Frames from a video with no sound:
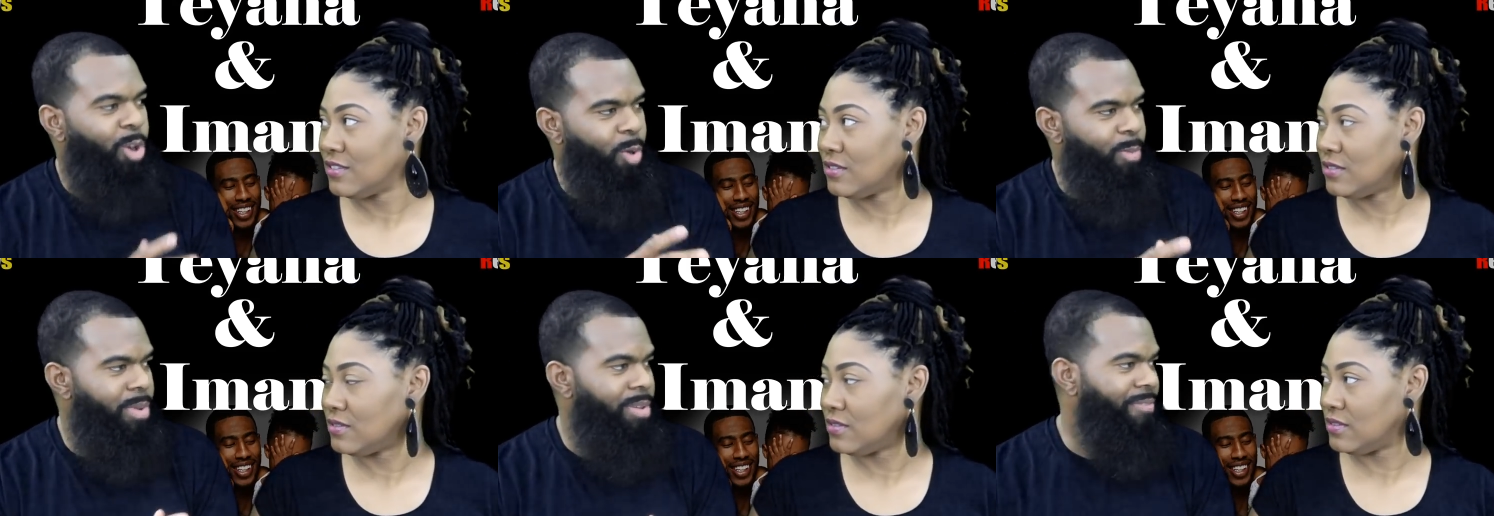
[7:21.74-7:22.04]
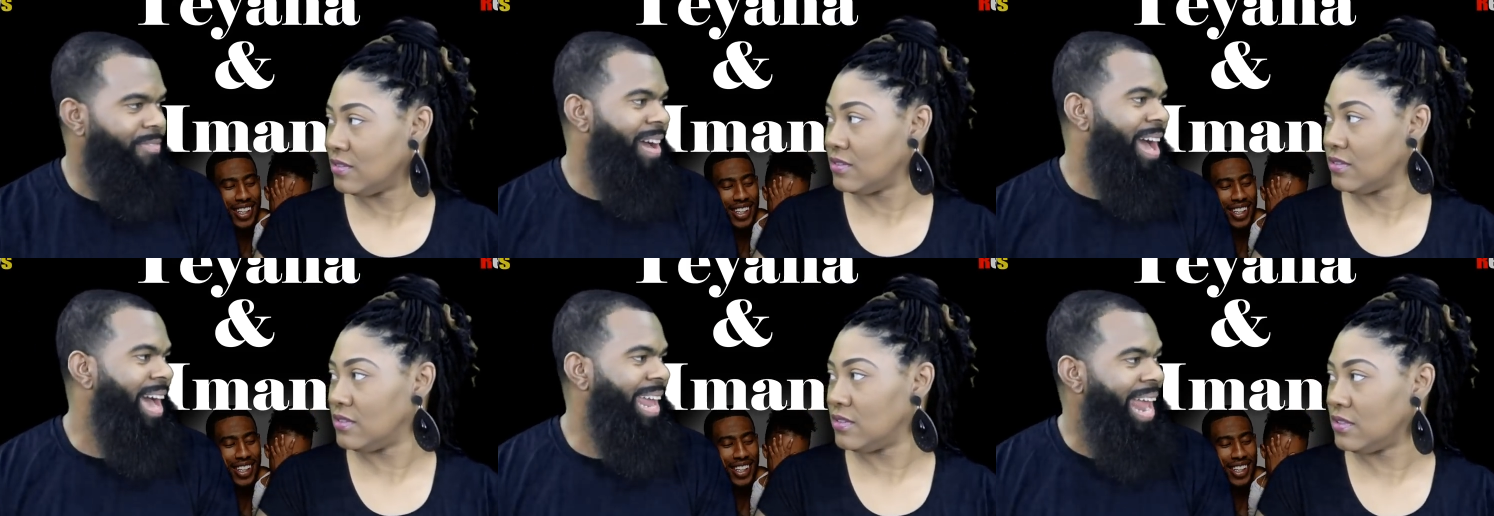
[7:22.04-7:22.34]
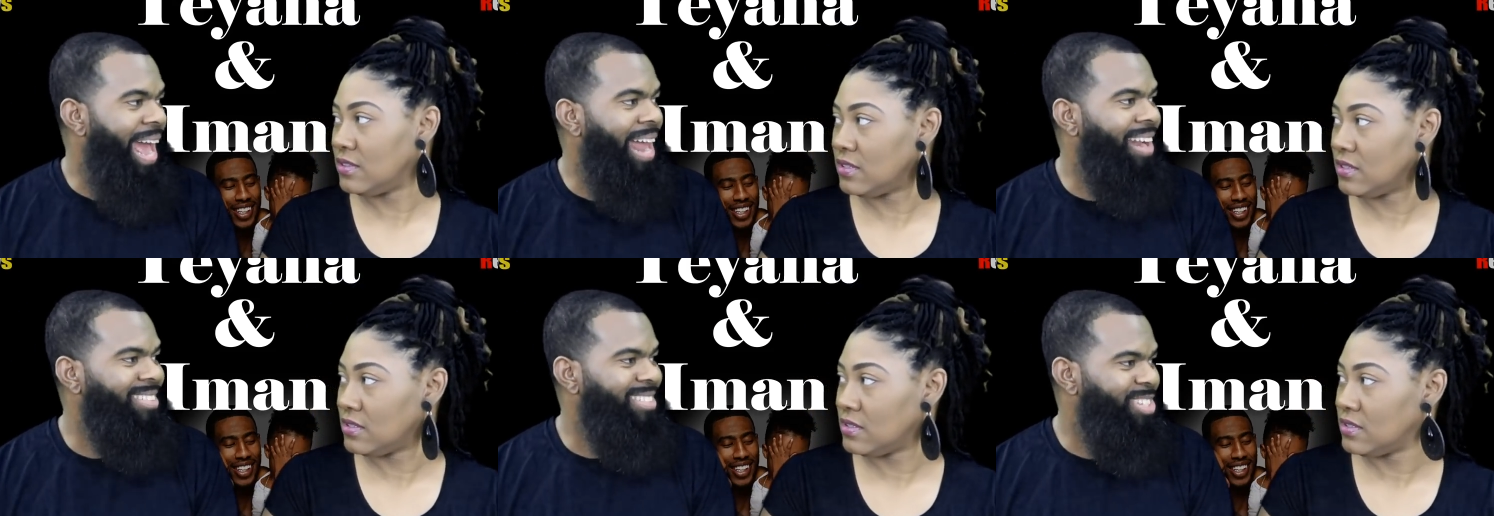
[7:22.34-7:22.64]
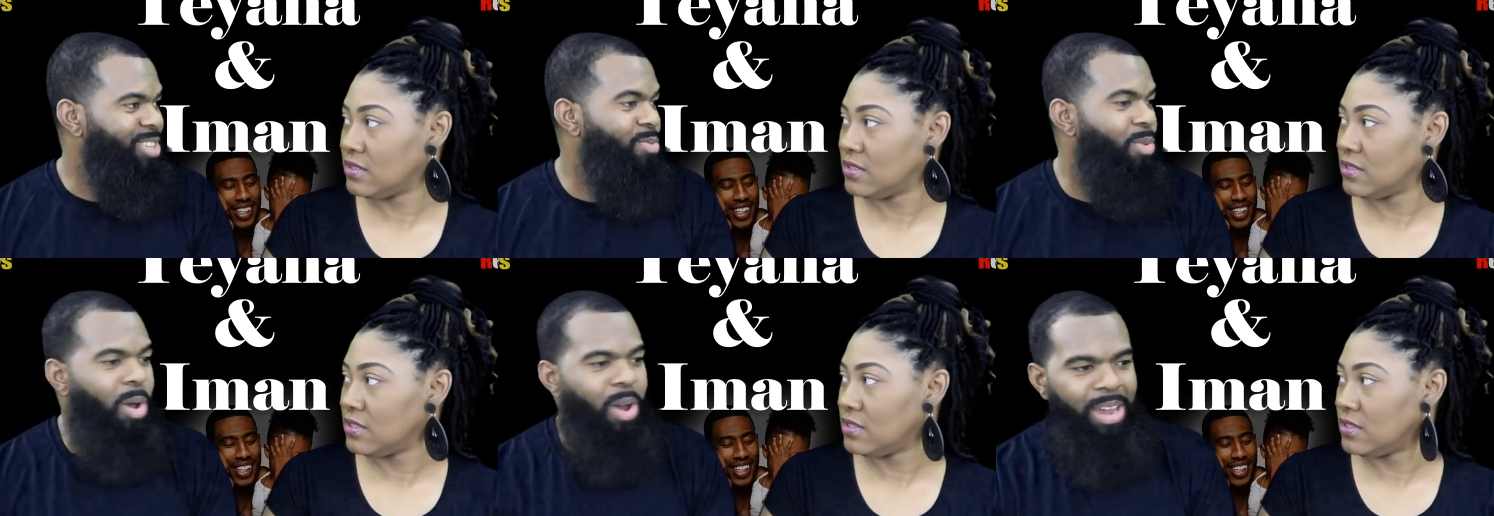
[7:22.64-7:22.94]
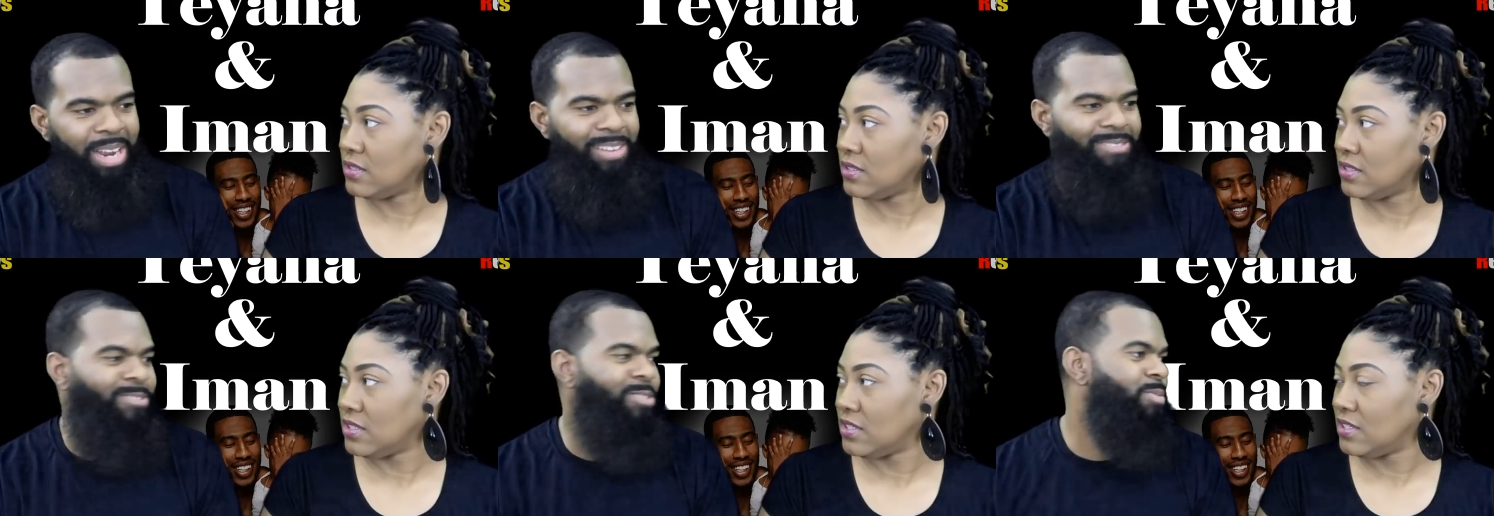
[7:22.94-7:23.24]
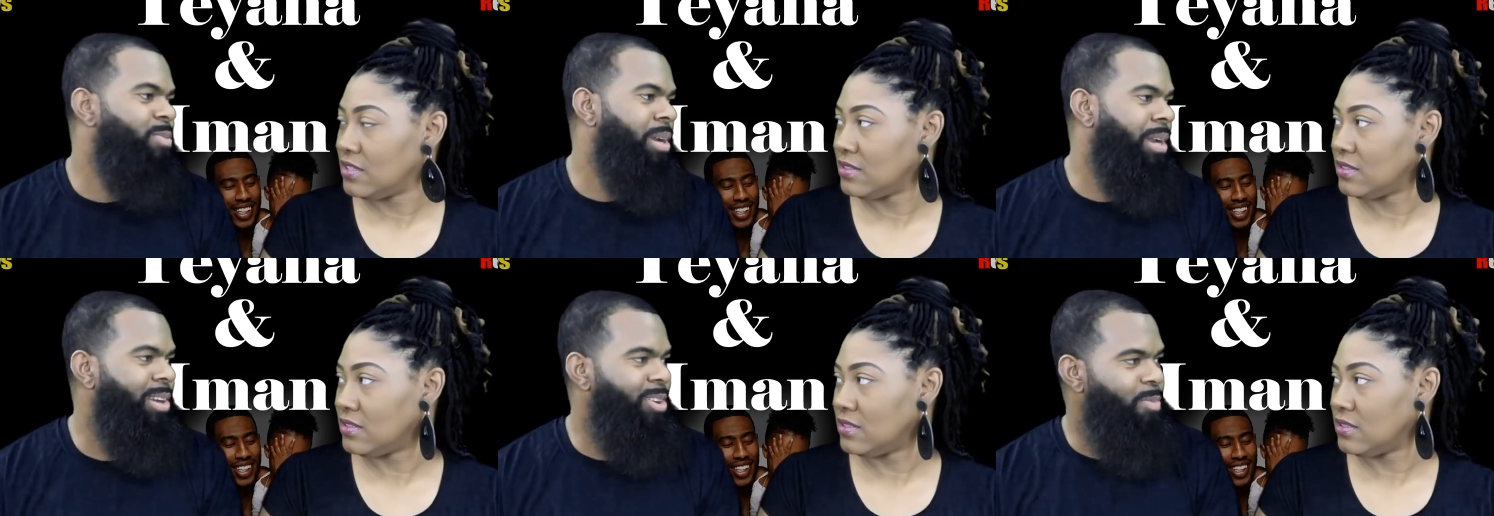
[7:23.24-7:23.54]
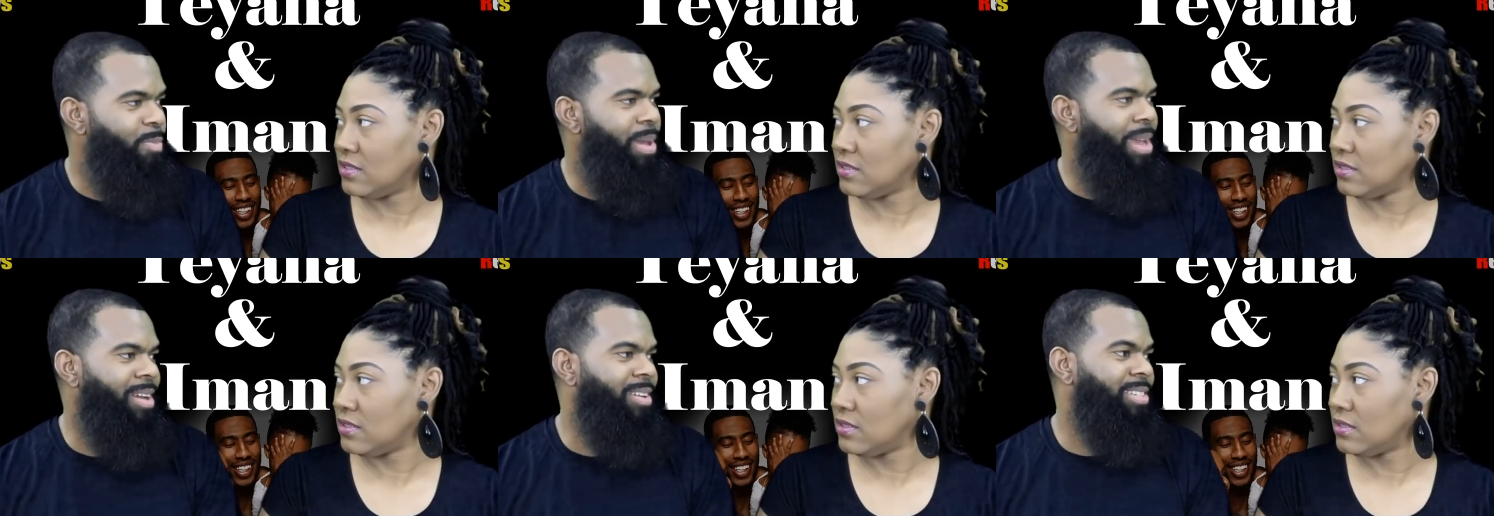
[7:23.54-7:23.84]
Speaker 1: you owe me five dollars and you walk in the room with a
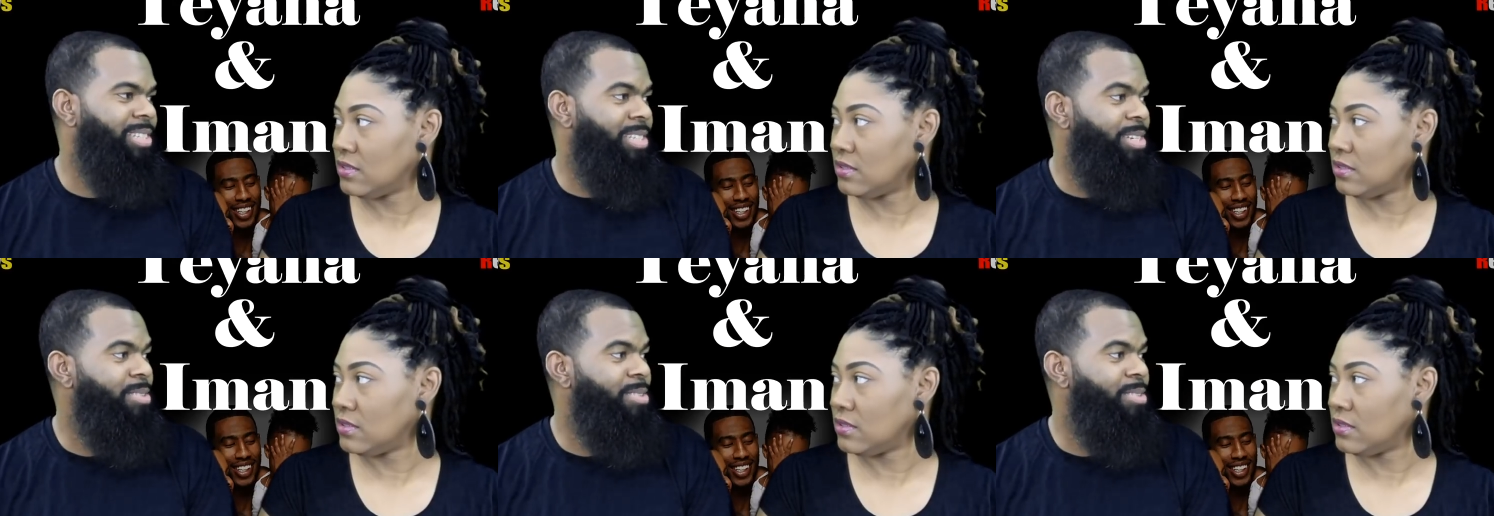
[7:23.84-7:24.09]
new pair of